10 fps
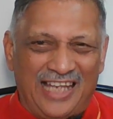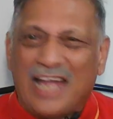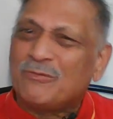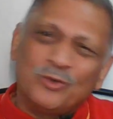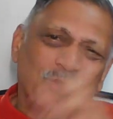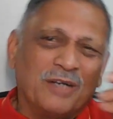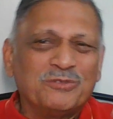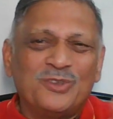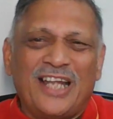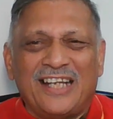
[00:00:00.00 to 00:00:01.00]
I'm going to come
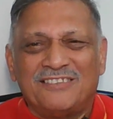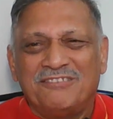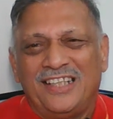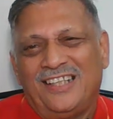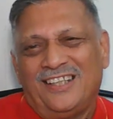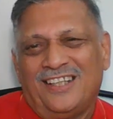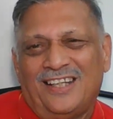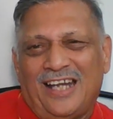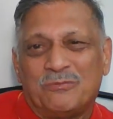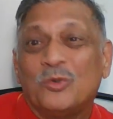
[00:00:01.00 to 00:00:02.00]
to that when
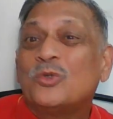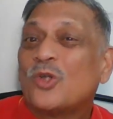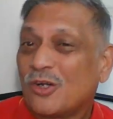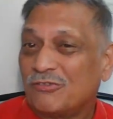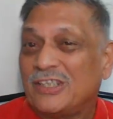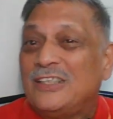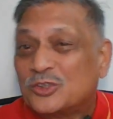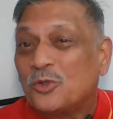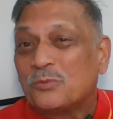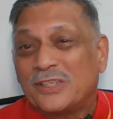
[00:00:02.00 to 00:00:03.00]
I'm going to talk of
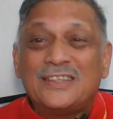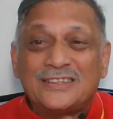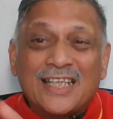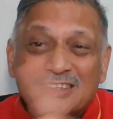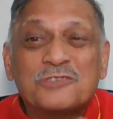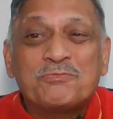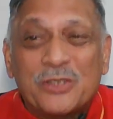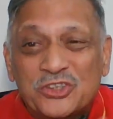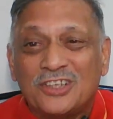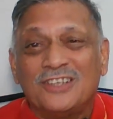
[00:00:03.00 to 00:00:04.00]
telescopes, and this has a
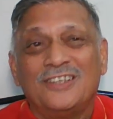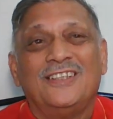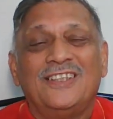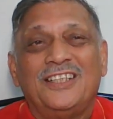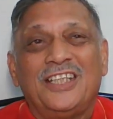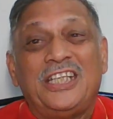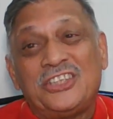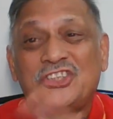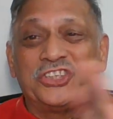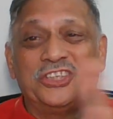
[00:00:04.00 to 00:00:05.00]
special
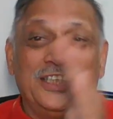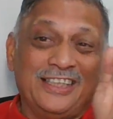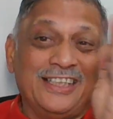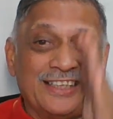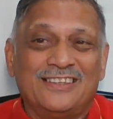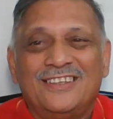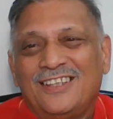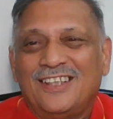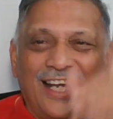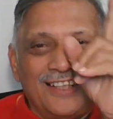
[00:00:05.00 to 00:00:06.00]
hitch in it.
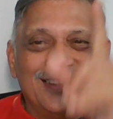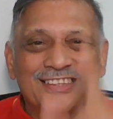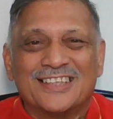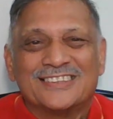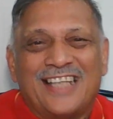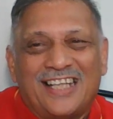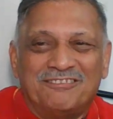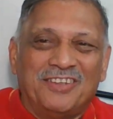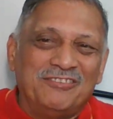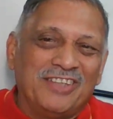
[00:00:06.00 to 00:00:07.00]
I'll discuss that
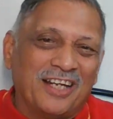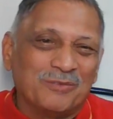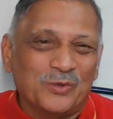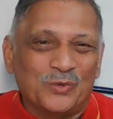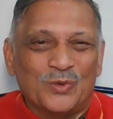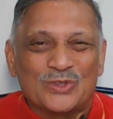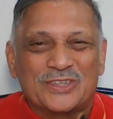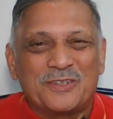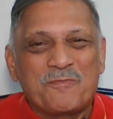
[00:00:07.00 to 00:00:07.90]
when we come to those.